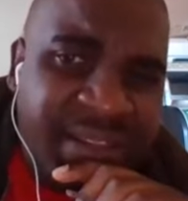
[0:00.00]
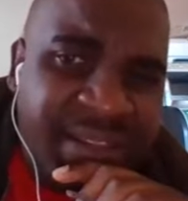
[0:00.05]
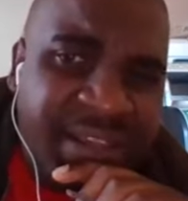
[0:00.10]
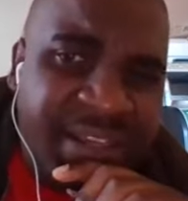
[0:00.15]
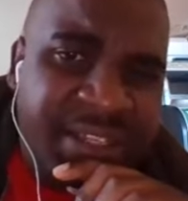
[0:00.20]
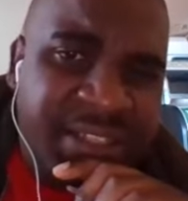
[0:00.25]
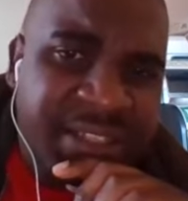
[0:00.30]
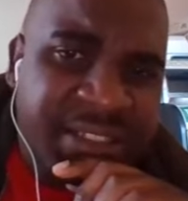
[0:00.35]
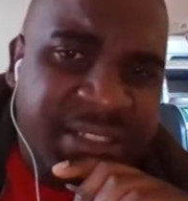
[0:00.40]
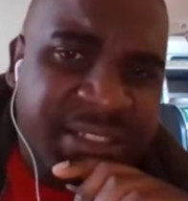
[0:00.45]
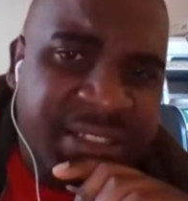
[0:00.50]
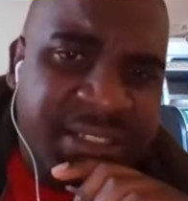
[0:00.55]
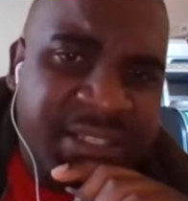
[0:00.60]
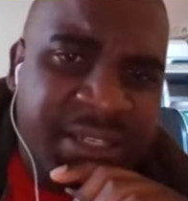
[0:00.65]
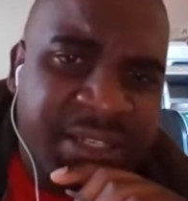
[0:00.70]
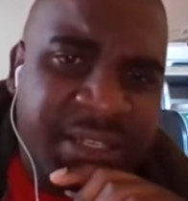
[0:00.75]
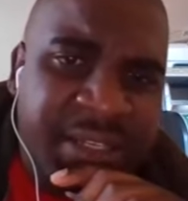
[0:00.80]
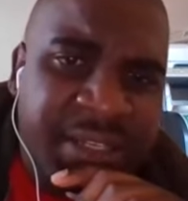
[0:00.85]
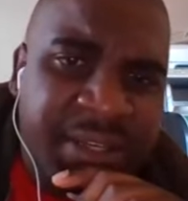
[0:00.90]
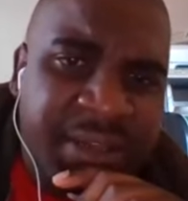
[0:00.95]
and
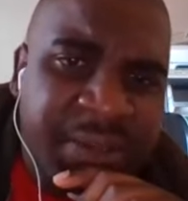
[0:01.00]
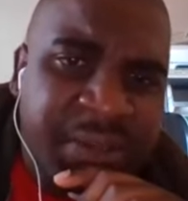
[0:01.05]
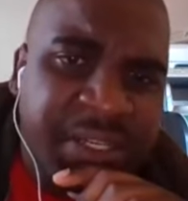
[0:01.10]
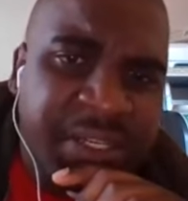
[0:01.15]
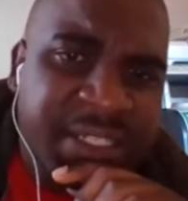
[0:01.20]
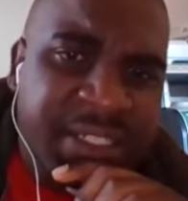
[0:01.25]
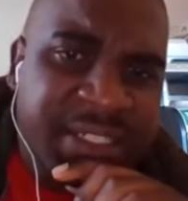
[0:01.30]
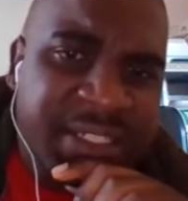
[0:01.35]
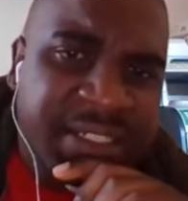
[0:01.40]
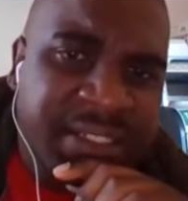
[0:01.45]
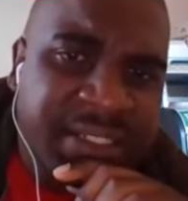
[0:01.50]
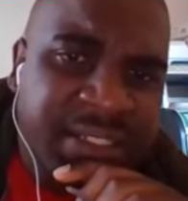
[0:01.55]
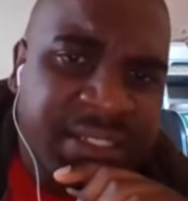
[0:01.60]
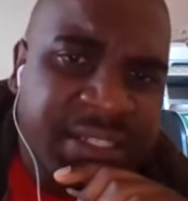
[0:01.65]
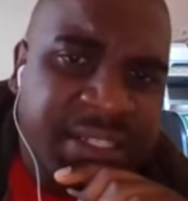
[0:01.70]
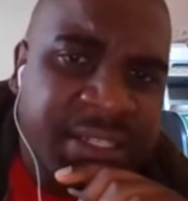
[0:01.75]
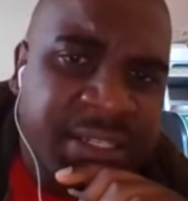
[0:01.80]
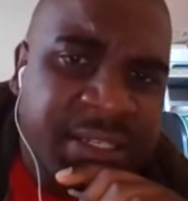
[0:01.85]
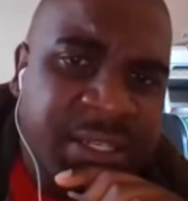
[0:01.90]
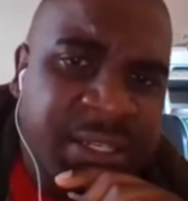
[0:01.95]
United
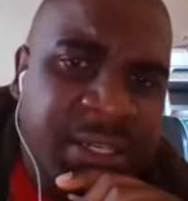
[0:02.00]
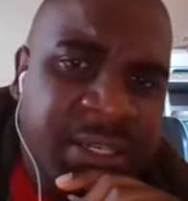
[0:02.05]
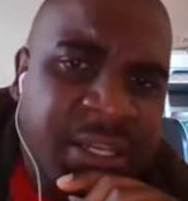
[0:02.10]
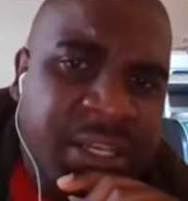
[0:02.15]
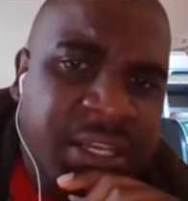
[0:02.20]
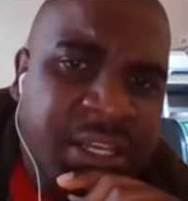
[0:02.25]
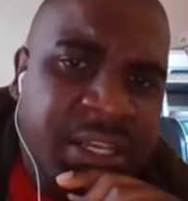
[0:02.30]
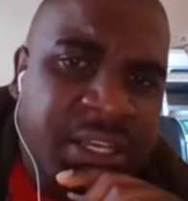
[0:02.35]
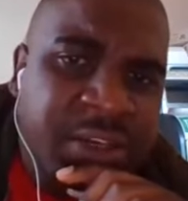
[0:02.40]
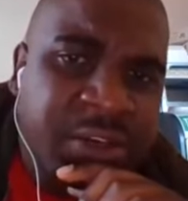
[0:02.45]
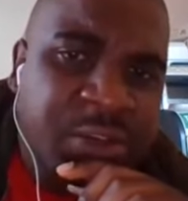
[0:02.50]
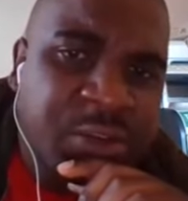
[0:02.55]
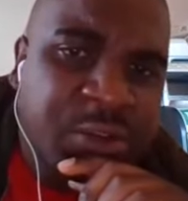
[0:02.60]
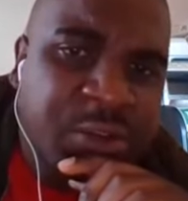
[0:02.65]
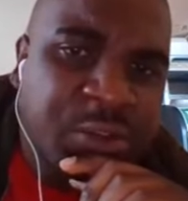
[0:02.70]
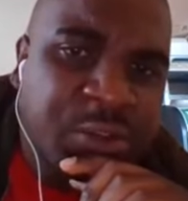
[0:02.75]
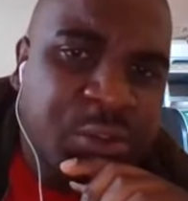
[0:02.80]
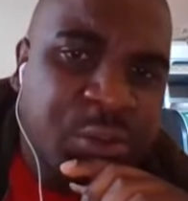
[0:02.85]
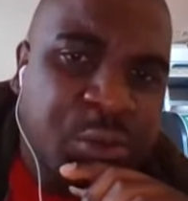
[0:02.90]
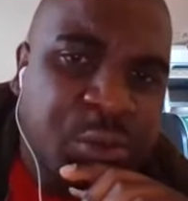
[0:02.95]
States,
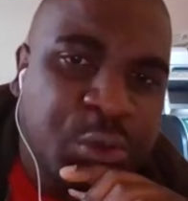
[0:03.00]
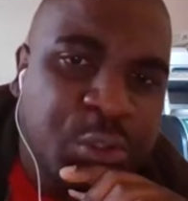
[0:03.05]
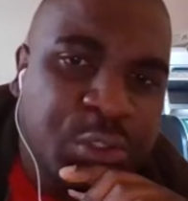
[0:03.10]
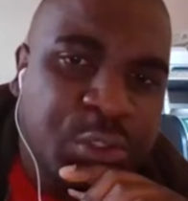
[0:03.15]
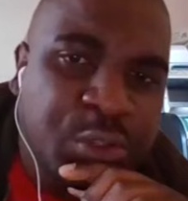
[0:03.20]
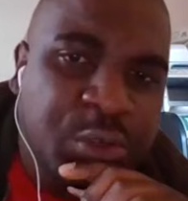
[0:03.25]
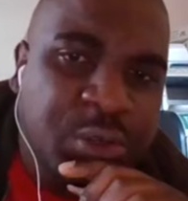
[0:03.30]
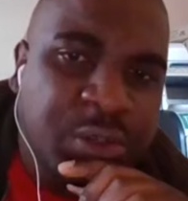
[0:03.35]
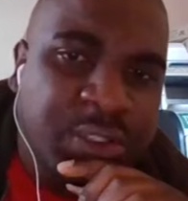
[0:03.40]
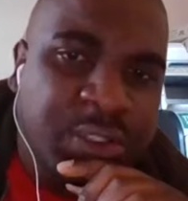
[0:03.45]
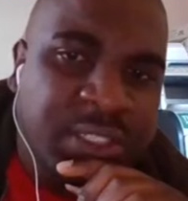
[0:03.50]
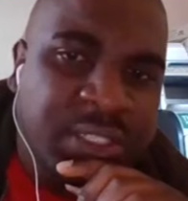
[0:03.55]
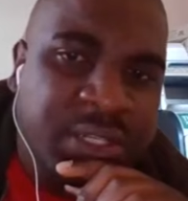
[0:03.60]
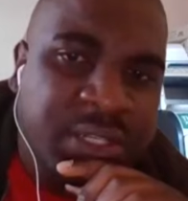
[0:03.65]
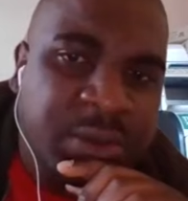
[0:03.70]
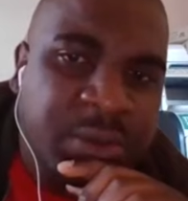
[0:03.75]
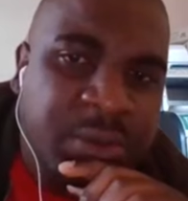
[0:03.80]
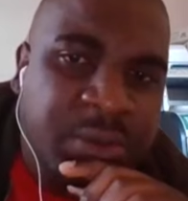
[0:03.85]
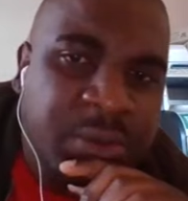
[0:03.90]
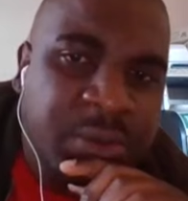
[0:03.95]
including those on
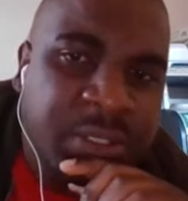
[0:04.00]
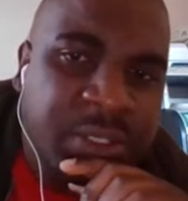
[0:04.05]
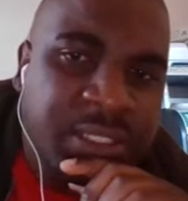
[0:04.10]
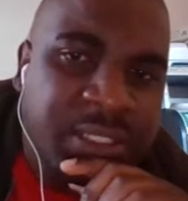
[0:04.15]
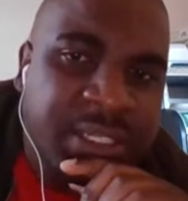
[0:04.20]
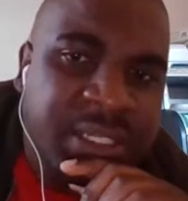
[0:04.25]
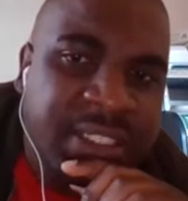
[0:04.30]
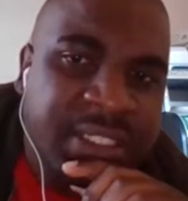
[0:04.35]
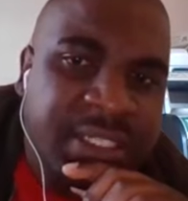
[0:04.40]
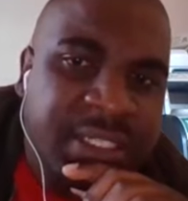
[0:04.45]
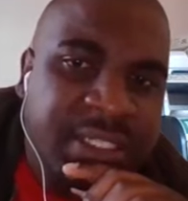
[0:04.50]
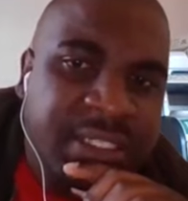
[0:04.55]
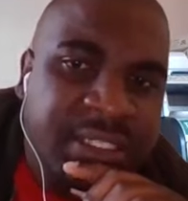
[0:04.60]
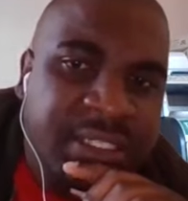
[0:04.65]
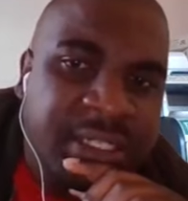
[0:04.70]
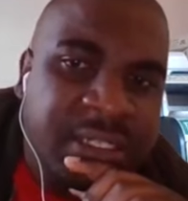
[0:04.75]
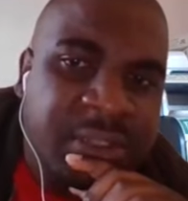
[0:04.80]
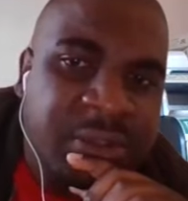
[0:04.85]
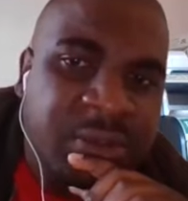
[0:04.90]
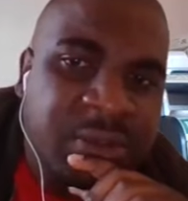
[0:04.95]
security as a
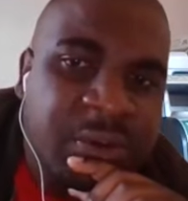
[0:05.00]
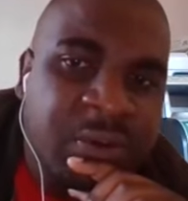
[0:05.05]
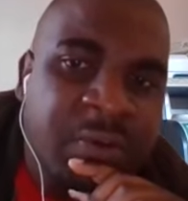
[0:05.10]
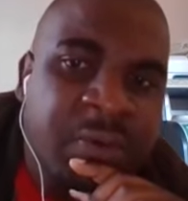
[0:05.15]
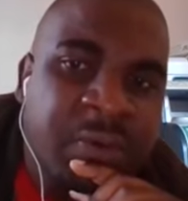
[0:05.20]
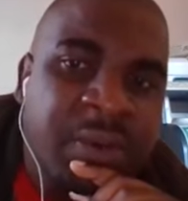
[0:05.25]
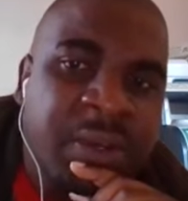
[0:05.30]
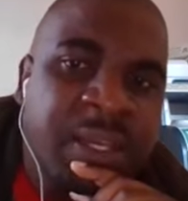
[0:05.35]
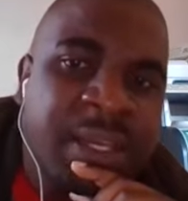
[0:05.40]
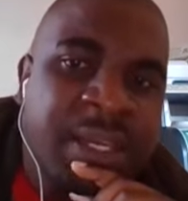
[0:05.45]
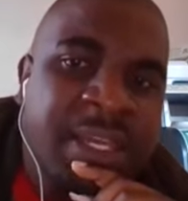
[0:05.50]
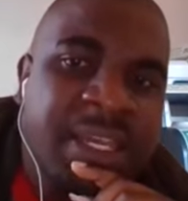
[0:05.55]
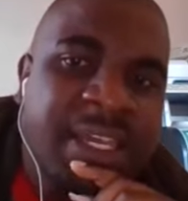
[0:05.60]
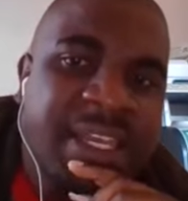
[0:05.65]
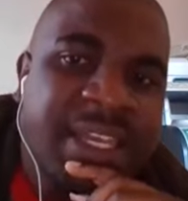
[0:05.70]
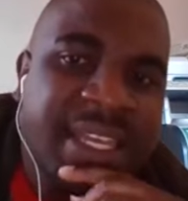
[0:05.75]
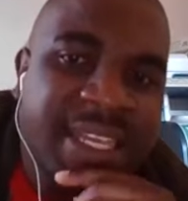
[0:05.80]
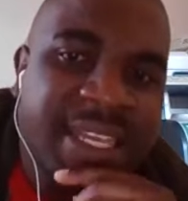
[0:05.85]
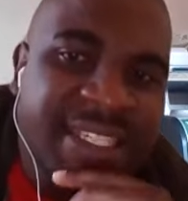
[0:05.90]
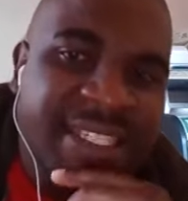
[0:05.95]
result of
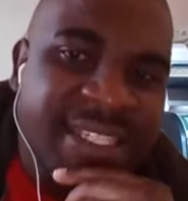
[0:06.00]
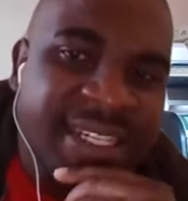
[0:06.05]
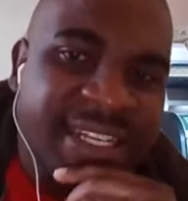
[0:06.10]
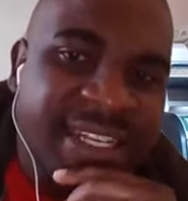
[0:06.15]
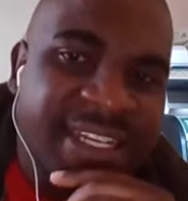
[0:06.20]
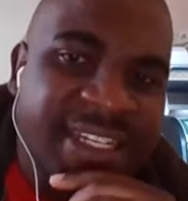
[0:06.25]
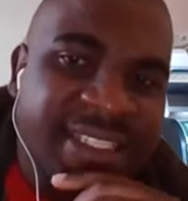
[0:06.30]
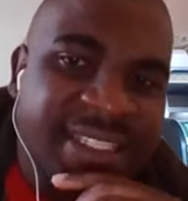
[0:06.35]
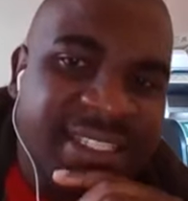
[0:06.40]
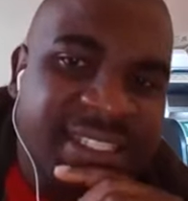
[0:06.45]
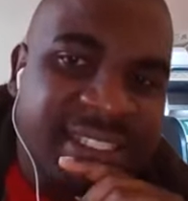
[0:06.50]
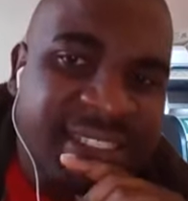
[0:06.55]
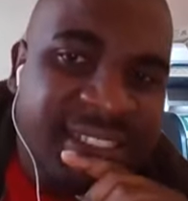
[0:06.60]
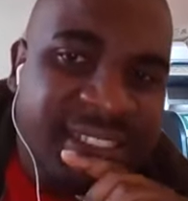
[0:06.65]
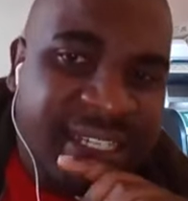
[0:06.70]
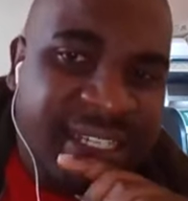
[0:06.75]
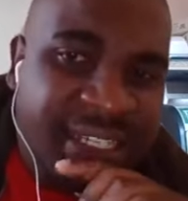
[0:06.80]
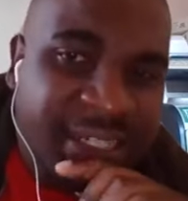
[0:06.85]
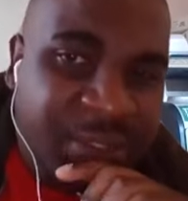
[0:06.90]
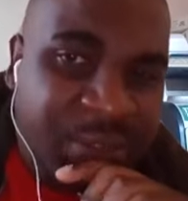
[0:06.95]
Israel's
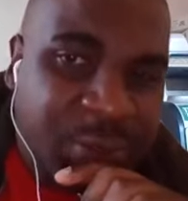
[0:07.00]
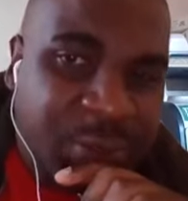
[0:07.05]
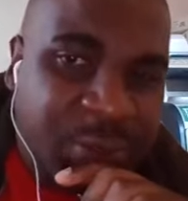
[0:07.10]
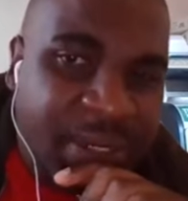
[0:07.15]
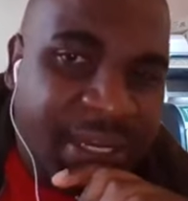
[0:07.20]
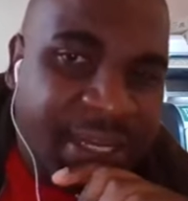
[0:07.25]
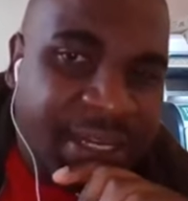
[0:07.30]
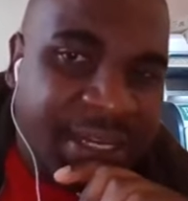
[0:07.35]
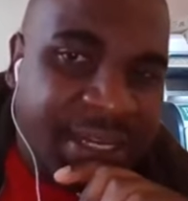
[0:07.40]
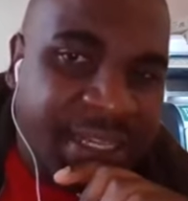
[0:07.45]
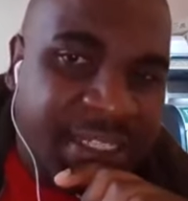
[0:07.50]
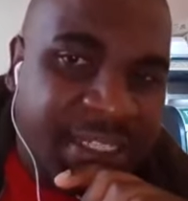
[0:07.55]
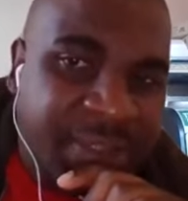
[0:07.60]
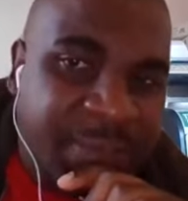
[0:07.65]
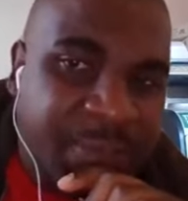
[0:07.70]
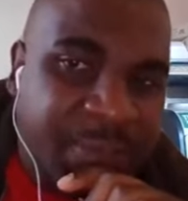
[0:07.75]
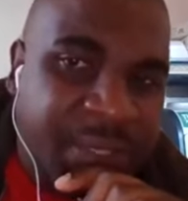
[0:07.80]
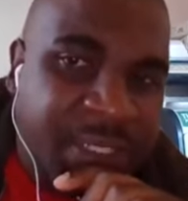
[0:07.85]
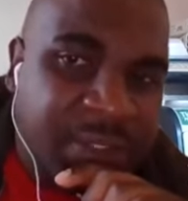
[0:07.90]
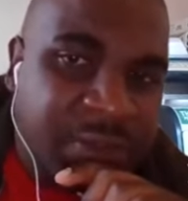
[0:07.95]
intent to annex
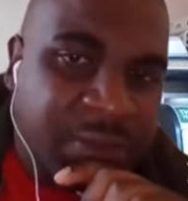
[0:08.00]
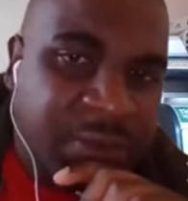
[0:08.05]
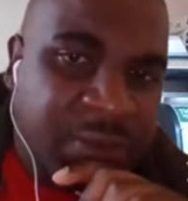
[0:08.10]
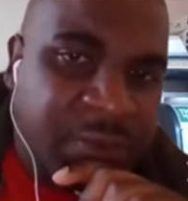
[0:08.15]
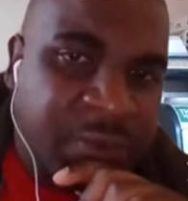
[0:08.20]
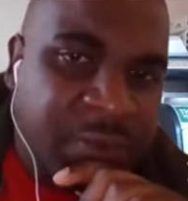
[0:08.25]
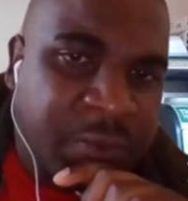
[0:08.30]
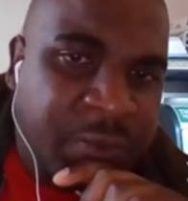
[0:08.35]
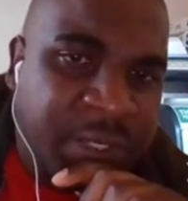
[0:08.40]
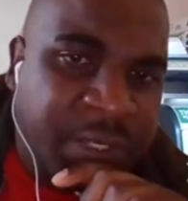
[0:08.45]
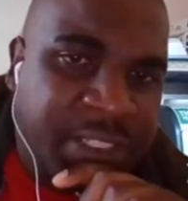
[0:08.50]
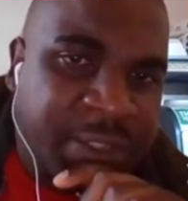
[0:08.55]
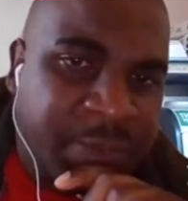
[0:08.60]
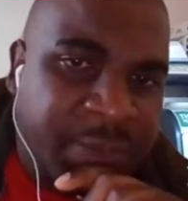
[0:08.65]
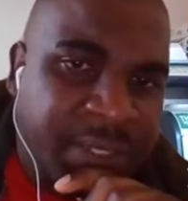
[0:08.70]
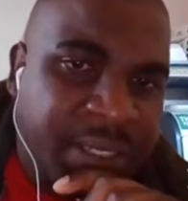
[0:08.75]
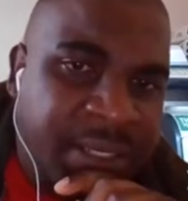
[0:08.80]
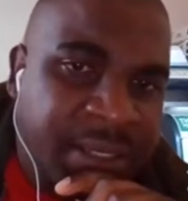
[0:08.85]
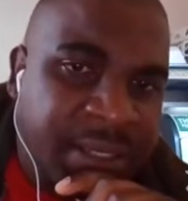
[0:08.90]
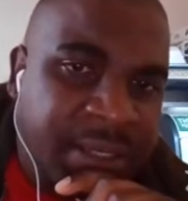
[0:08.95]
parts of West
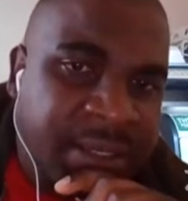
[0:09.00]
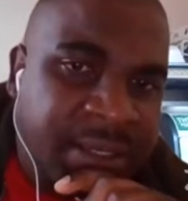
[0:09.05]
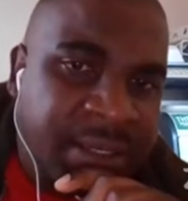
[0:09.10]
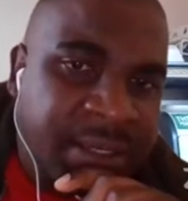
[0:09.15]
Bank.